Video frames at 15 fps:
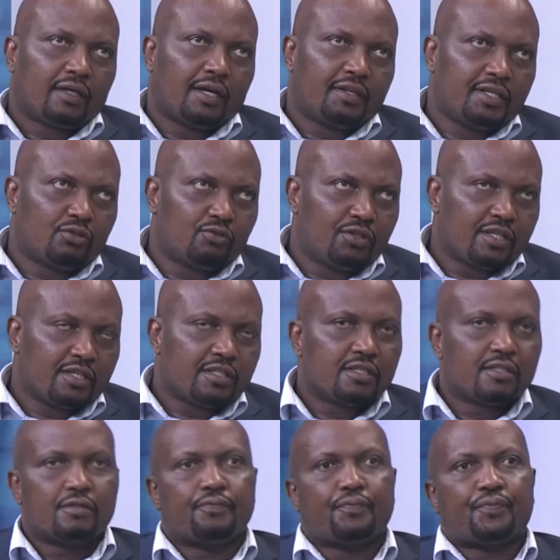I think two things.
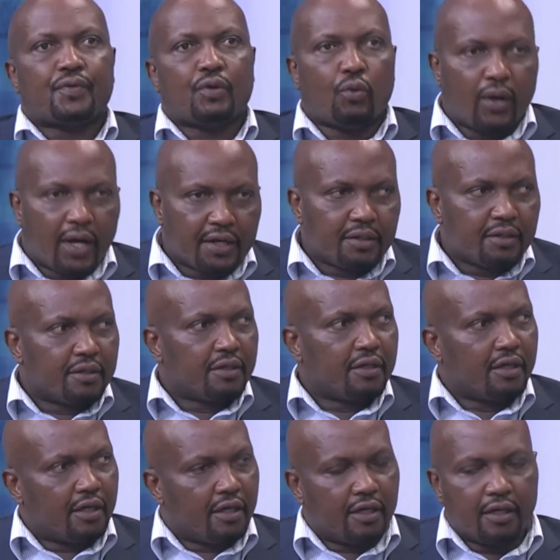One,
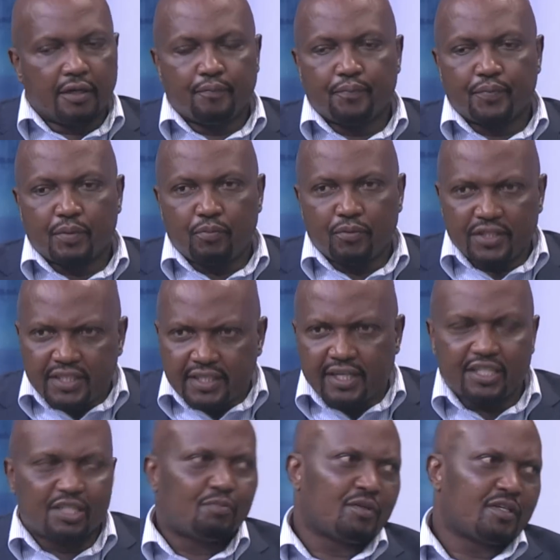
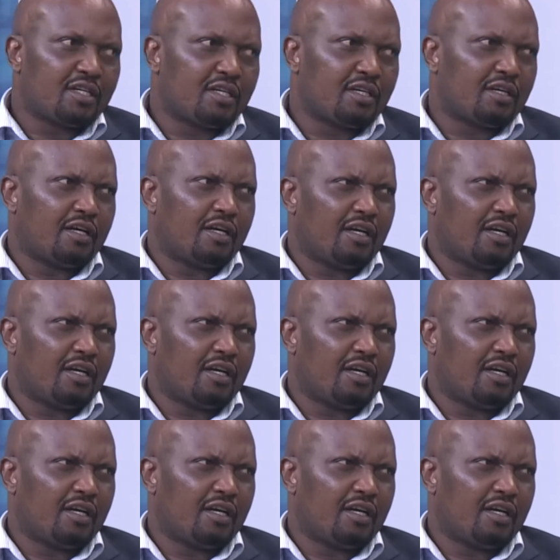politically speaking,